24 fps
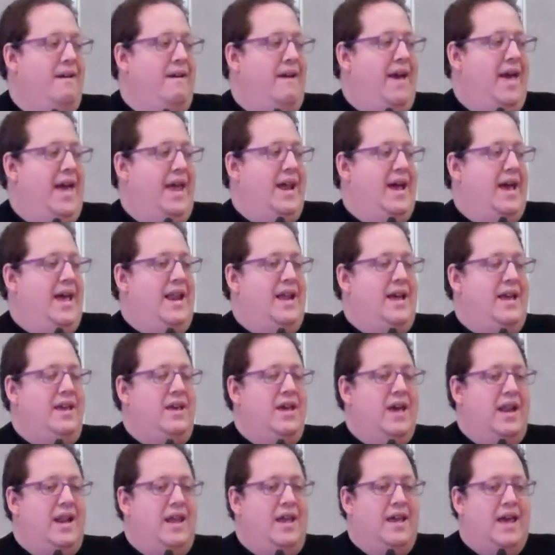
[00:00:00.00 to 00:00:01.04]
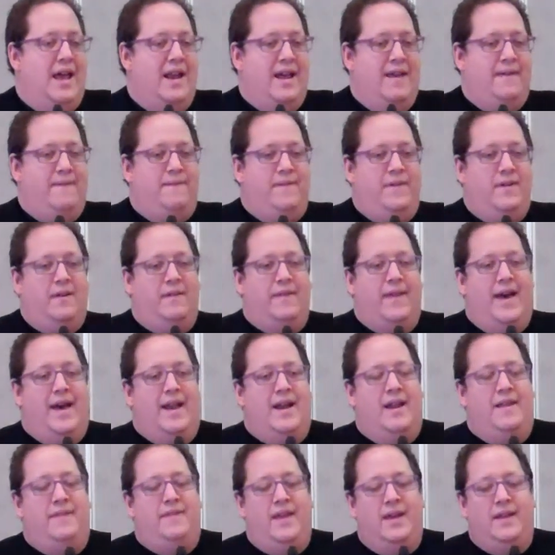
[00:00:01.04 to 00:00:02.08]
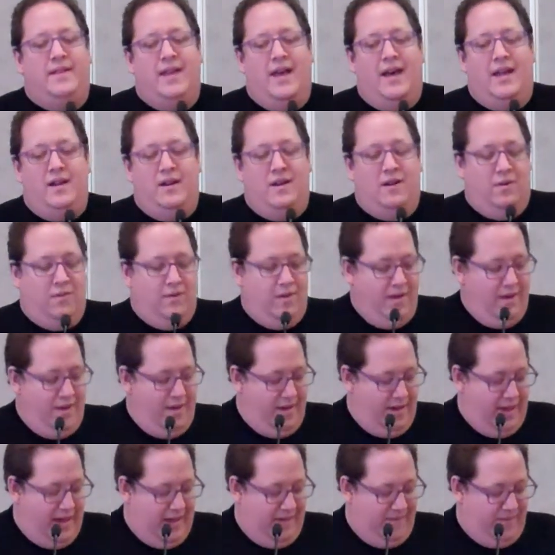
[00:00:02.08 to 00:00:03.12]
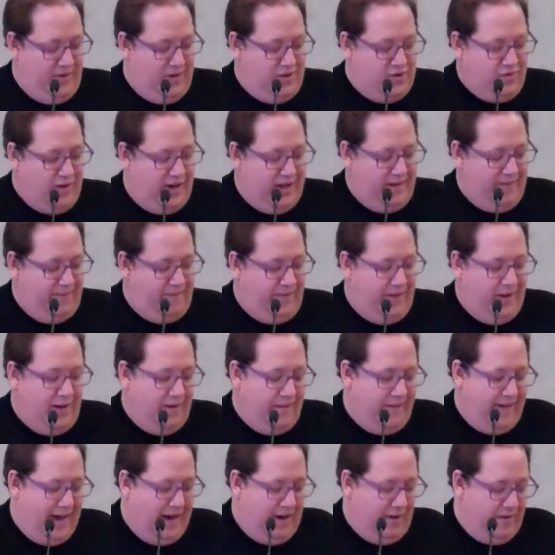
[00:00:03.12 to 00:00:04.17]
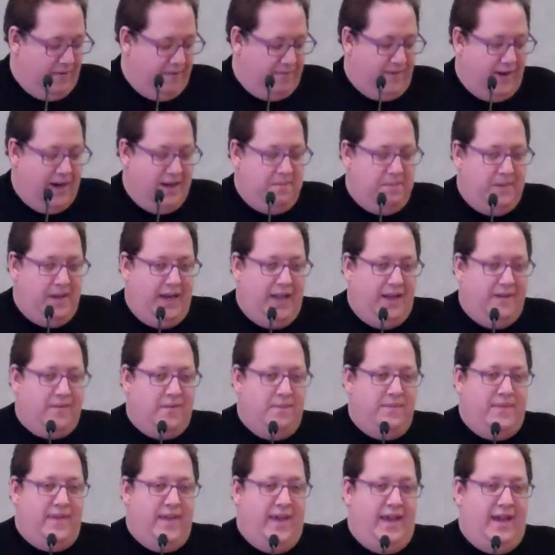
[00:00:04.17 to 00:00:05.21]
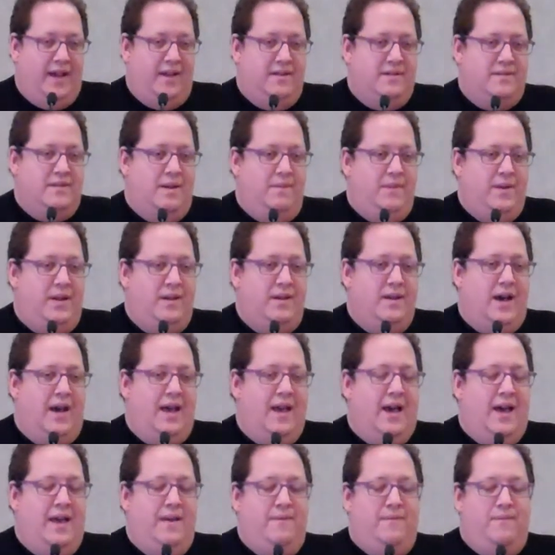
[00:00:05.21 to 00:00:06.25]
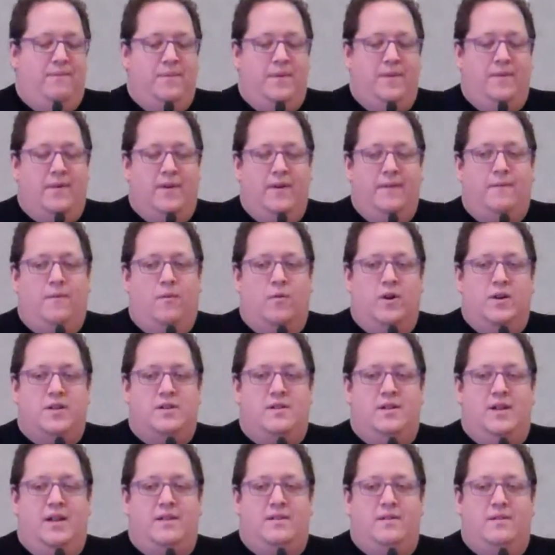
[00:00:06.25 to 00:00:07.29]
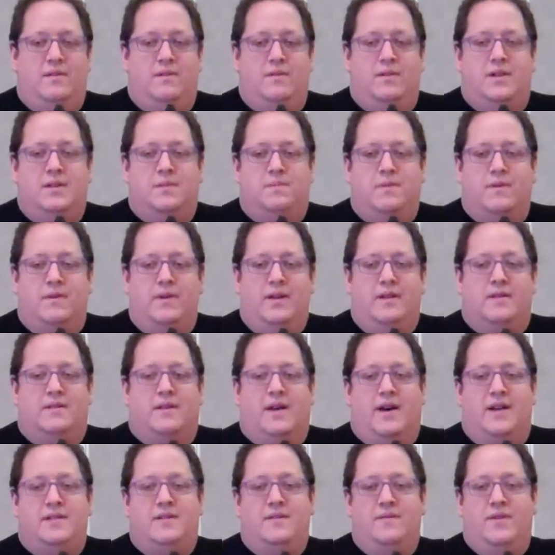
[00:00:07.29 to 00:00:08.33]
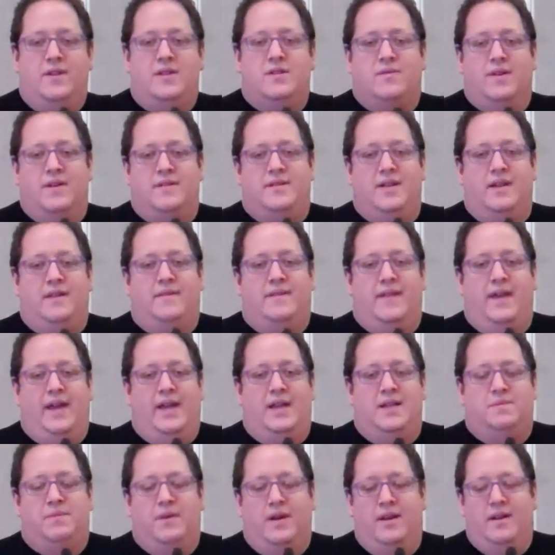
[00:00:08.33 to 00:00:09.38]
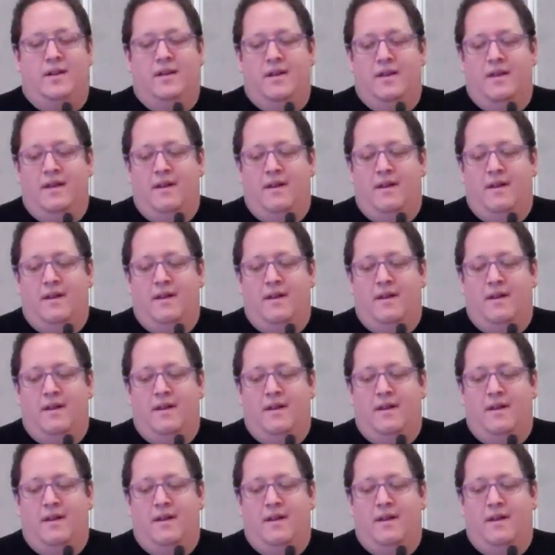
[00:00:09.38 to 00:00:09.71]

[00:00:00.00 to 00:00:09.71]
And I feel that, and I think that, if you're trying to figure out or find meaning from things, I mean, I've been very fortunate to experience lots of interesting things, but